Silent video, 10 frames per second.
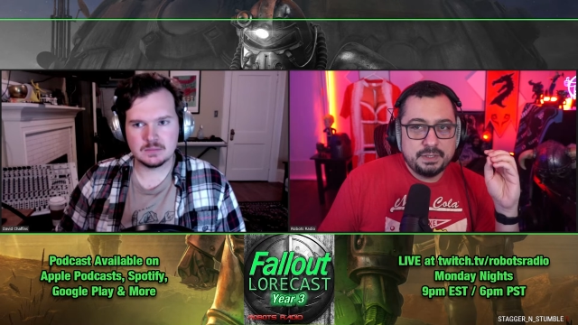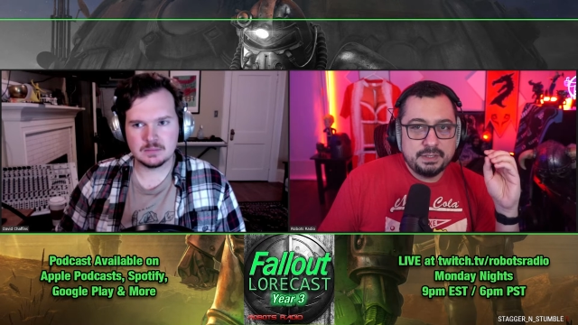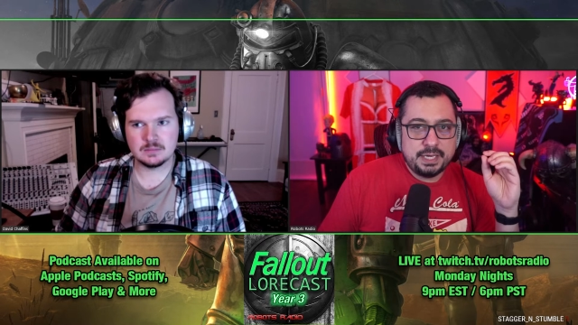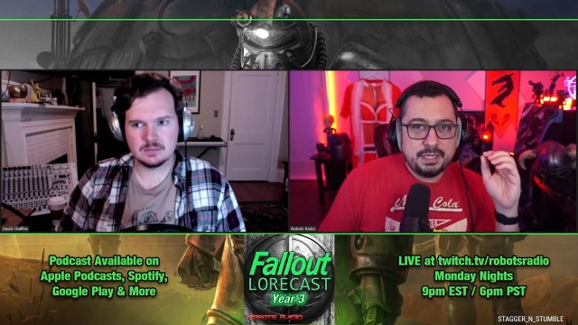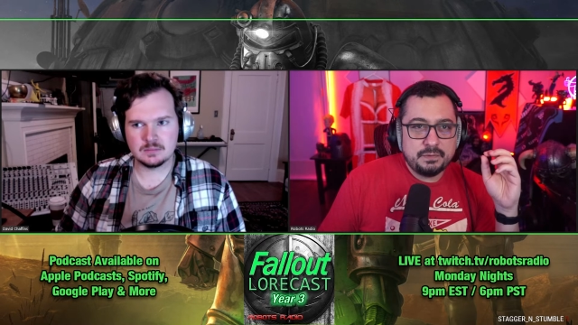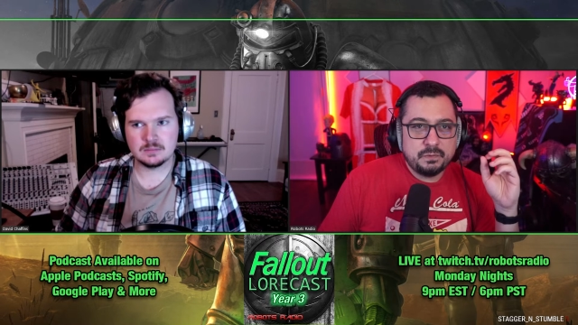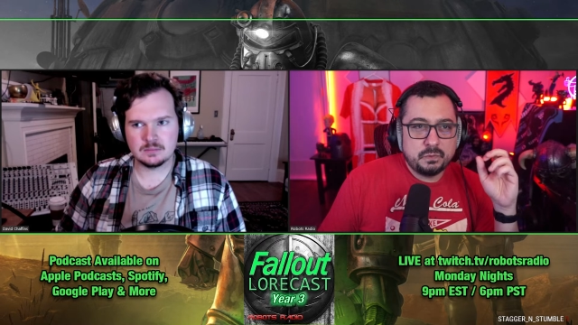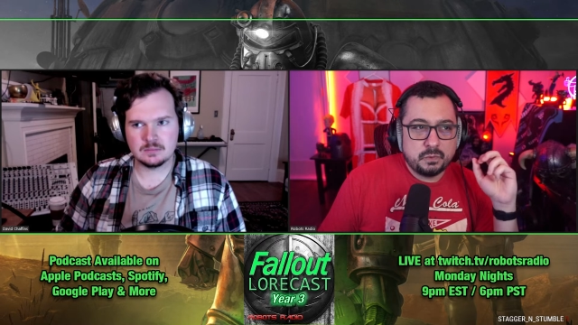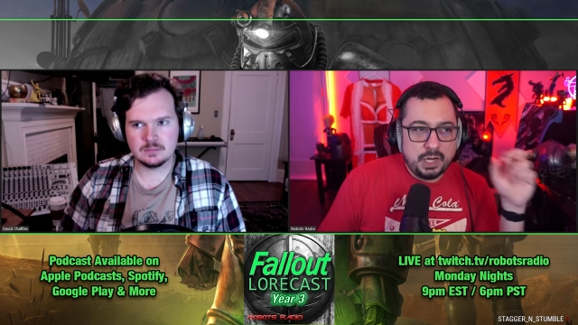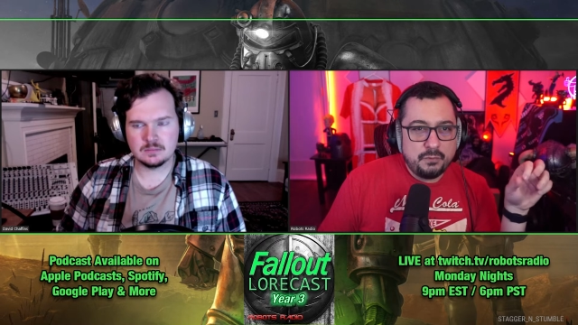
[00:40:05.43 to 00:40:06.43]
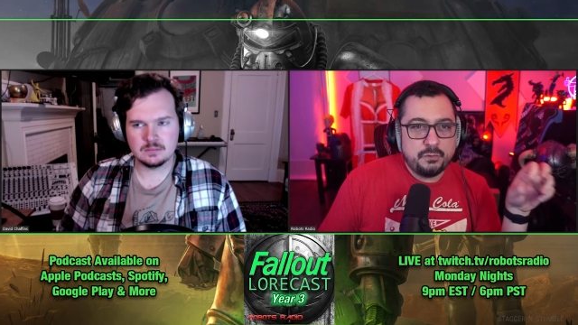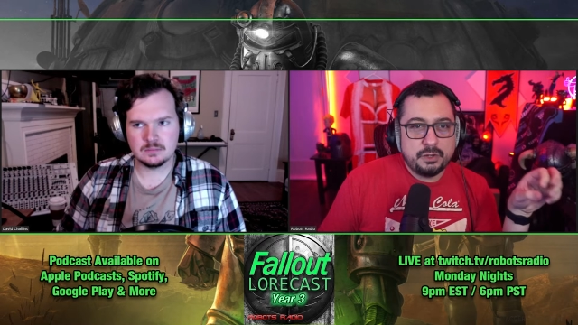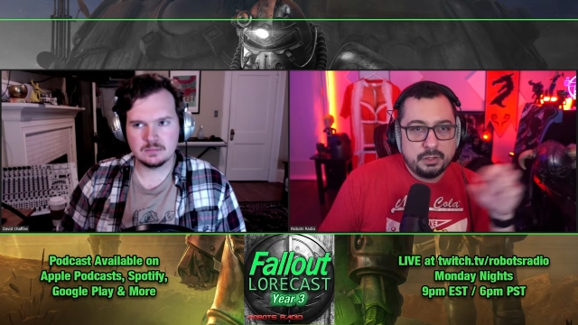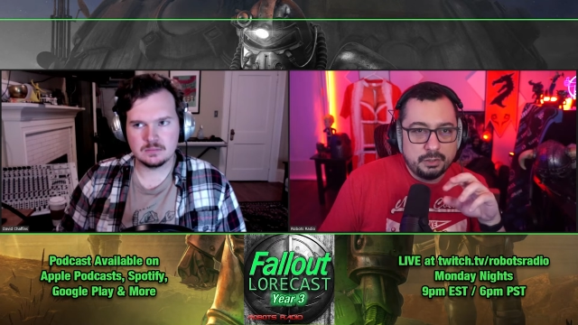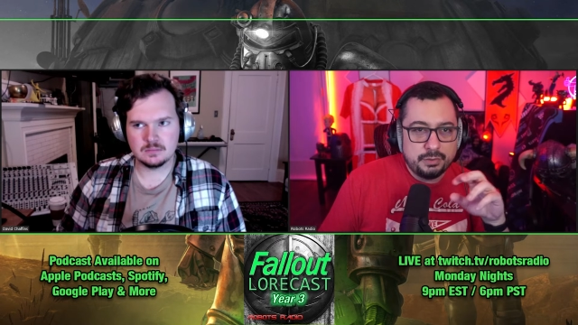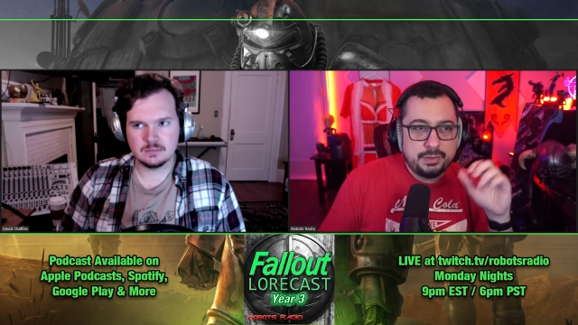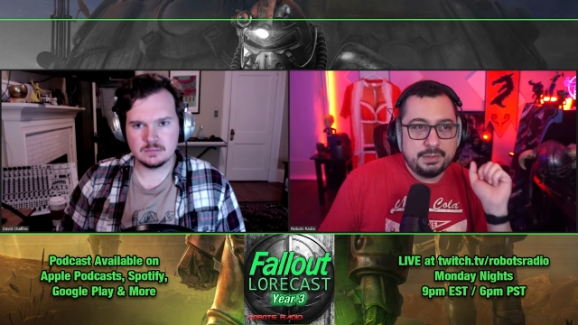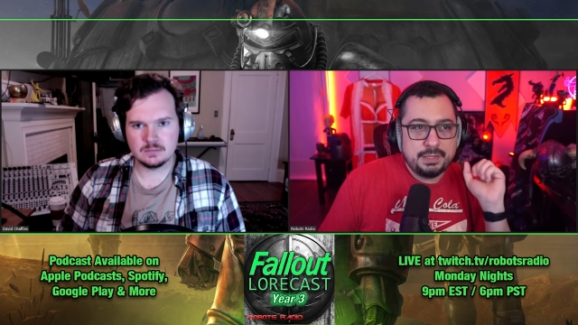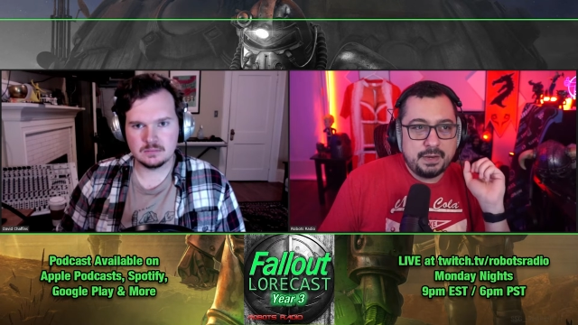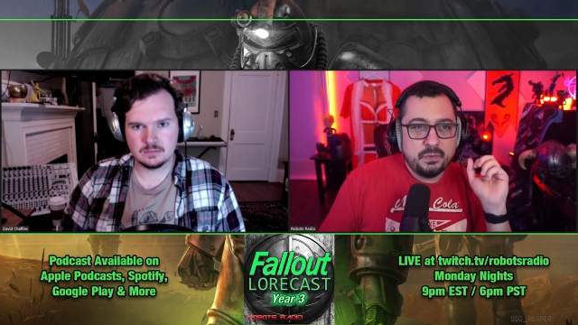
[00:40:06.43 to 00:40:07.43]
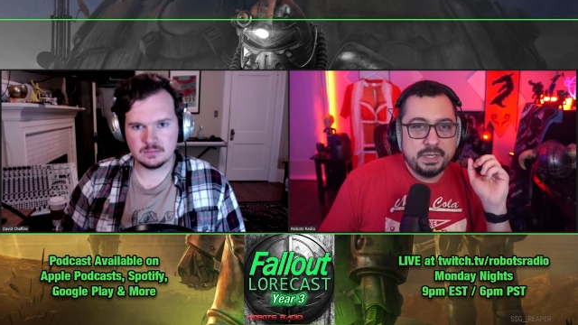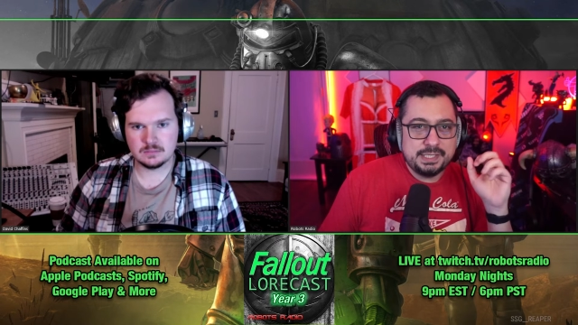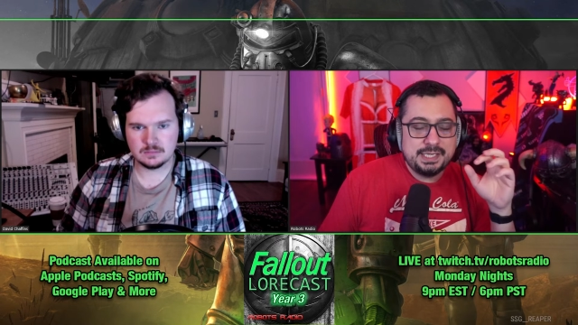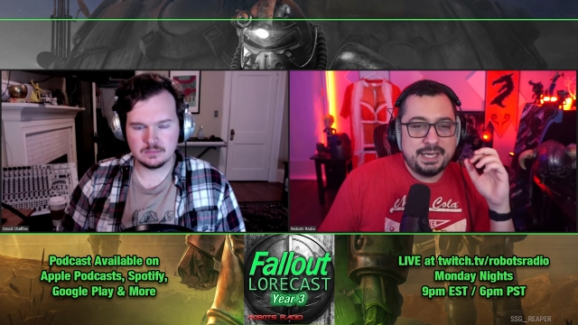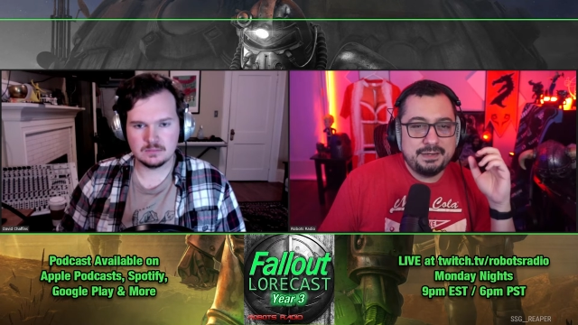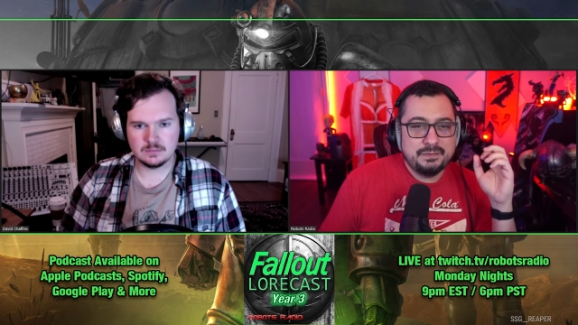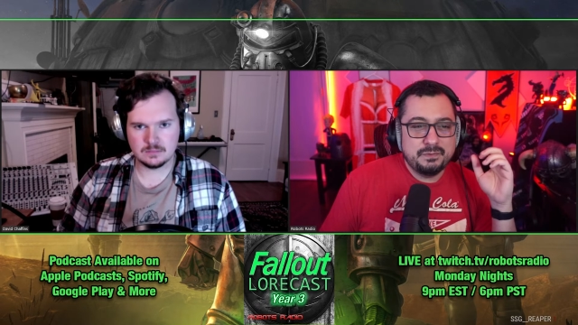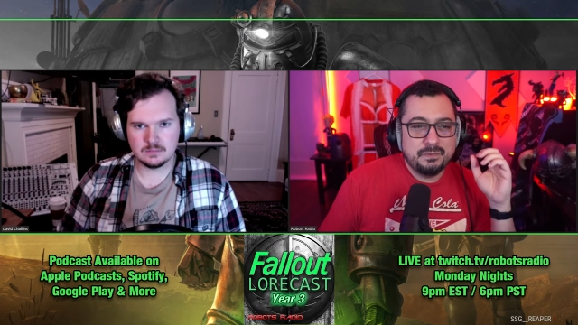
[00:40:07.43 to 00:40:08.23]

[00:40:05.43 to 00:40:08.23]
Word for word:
Speaker 1: like rough earth that was not